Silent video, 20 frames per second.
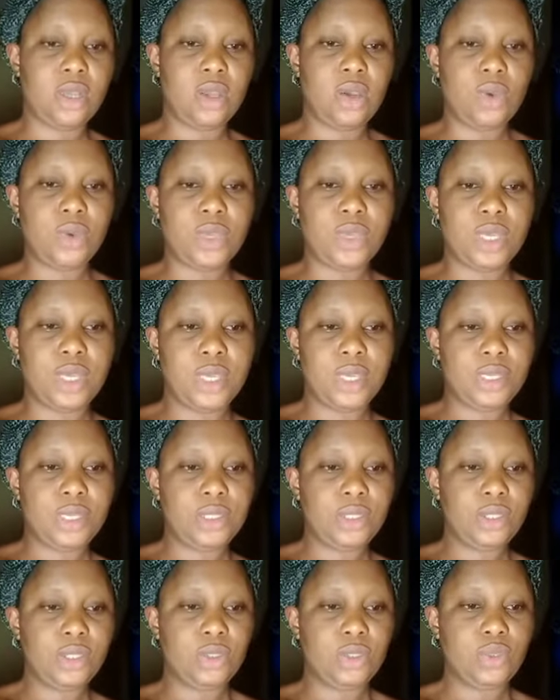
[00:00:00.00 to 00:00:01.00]
okay,
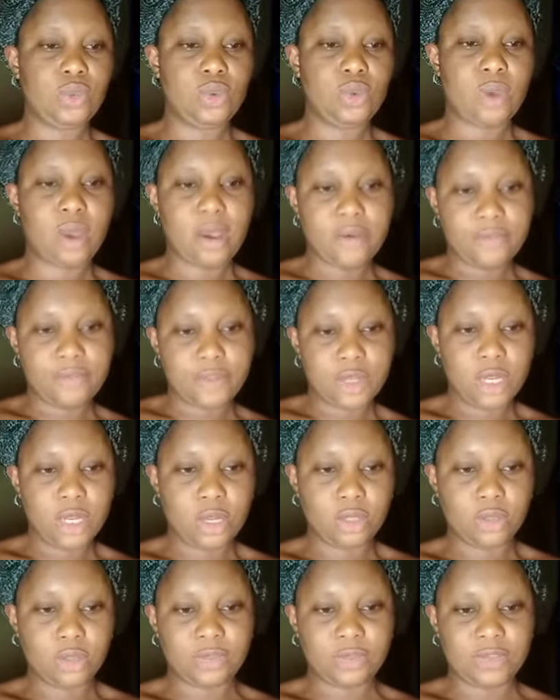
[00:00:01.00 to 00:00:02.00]
you are having a
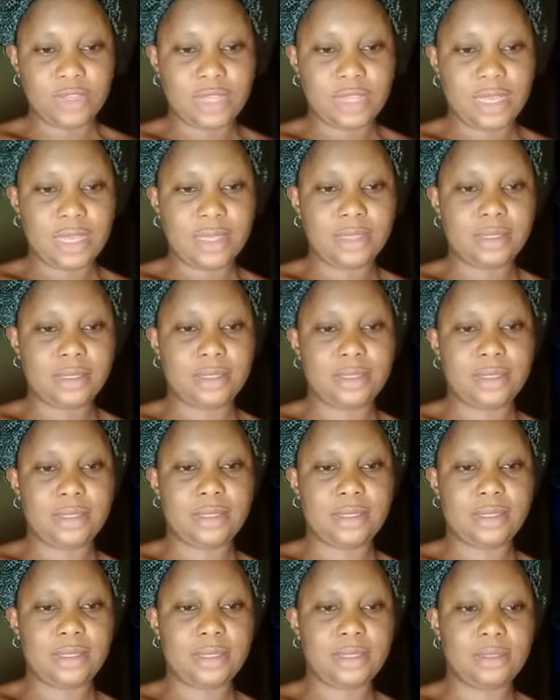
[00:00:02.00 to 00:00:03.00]
lot of
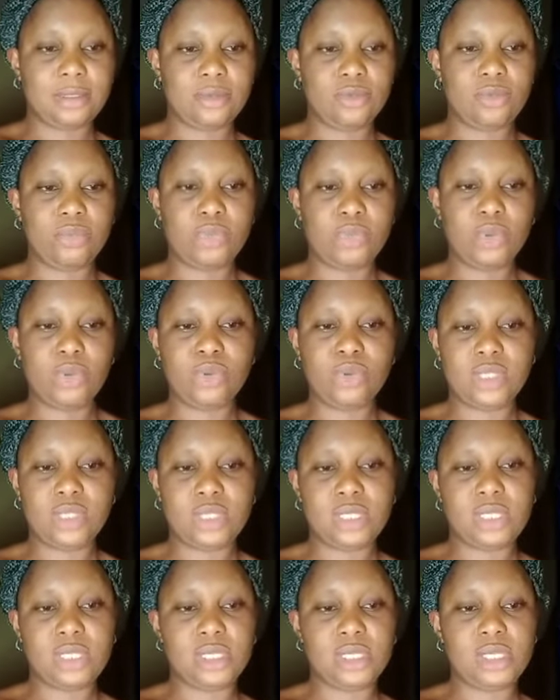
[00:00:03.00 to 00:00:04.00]
gas, you know,
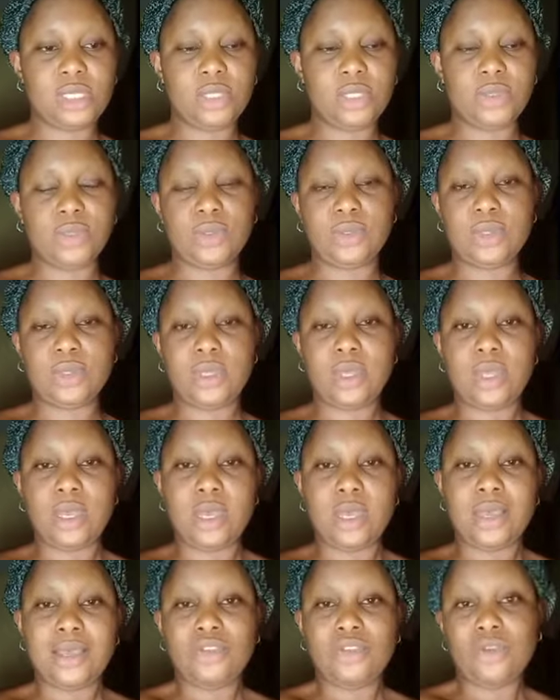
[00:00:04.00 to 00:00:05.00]
bloating in your
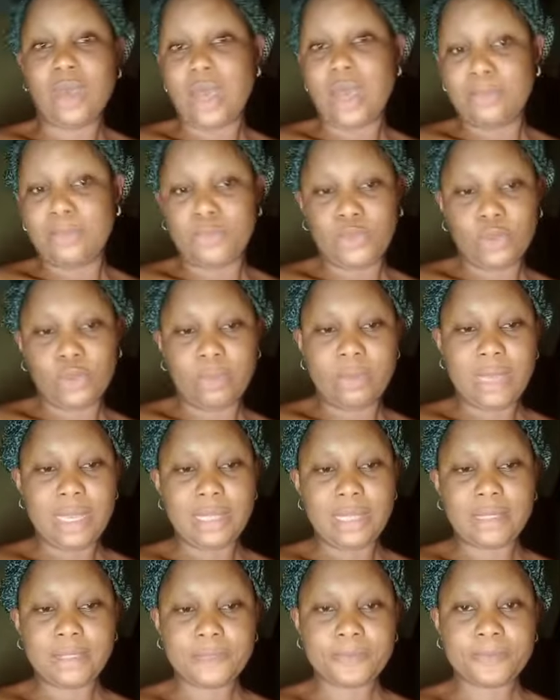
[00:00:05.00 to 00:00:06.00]

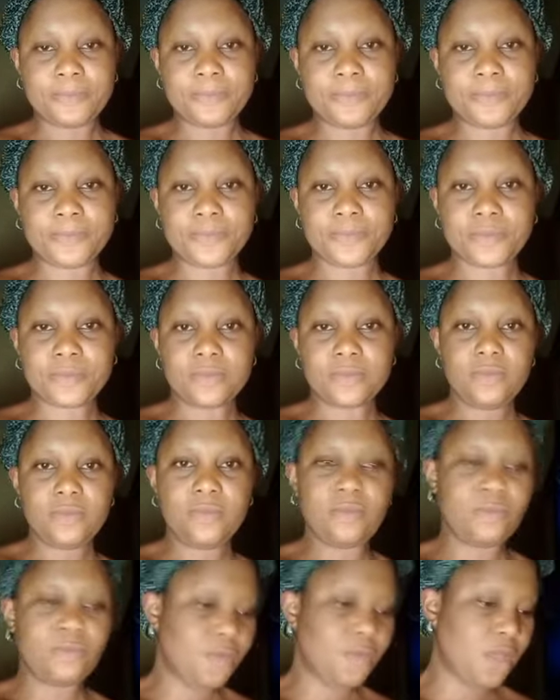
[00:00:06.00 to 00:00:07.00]
abdomen,
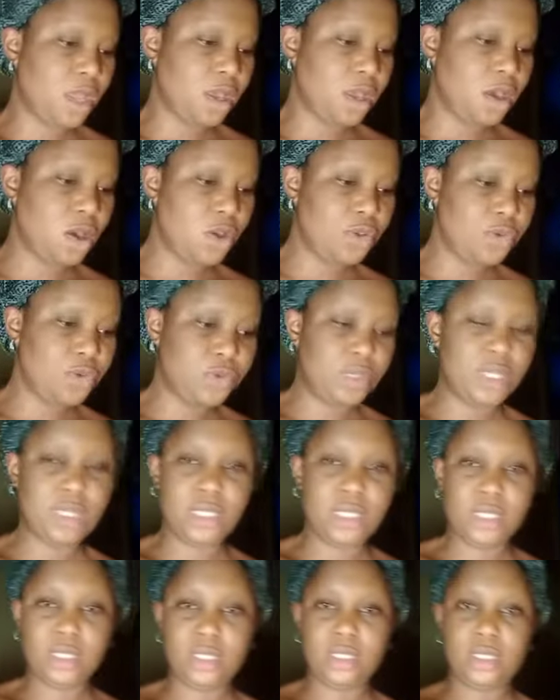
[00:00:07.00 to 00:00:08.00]
all you need
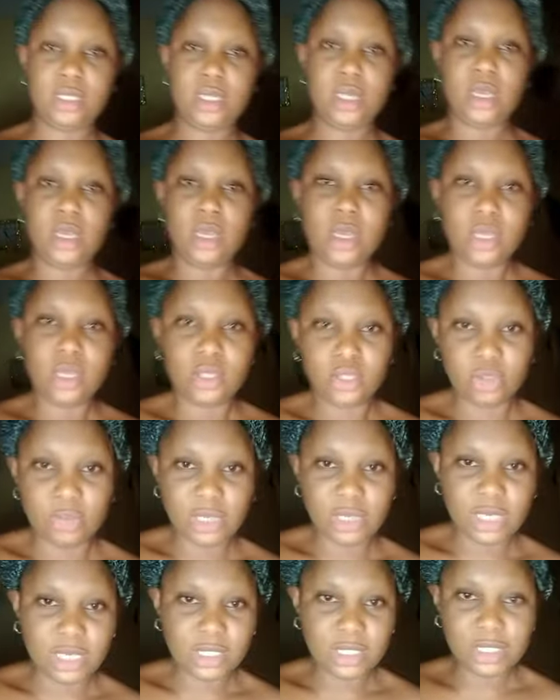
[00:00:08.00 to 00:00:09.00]
is to
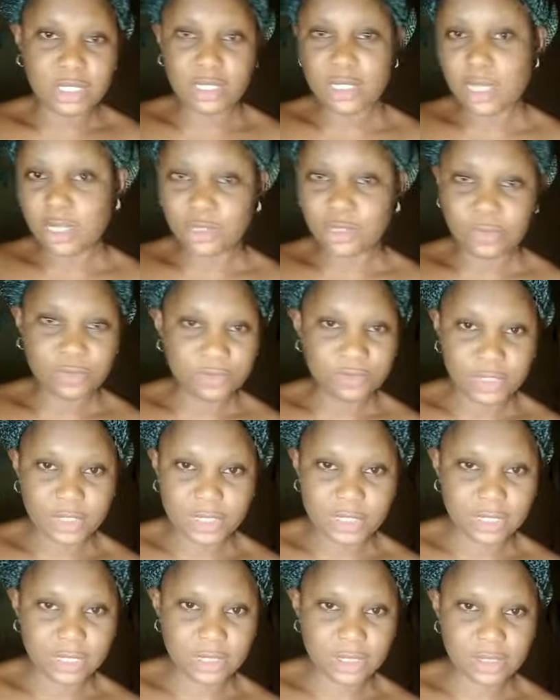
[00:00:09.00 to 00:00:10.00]
make a tea out of it
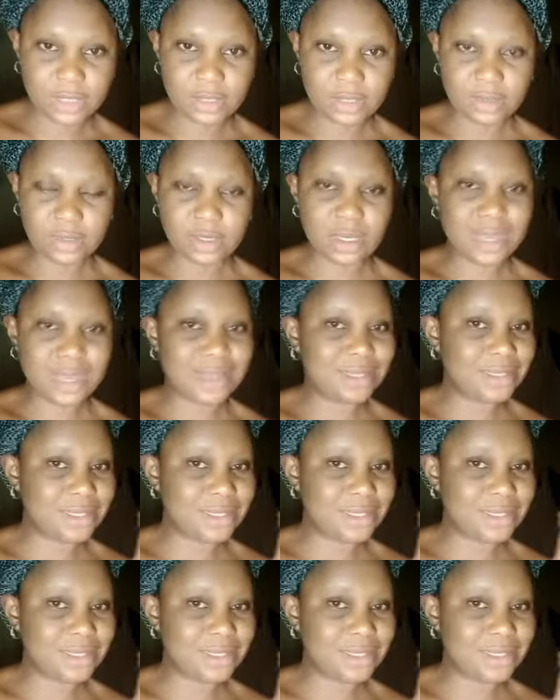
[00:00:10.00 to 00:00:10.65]
and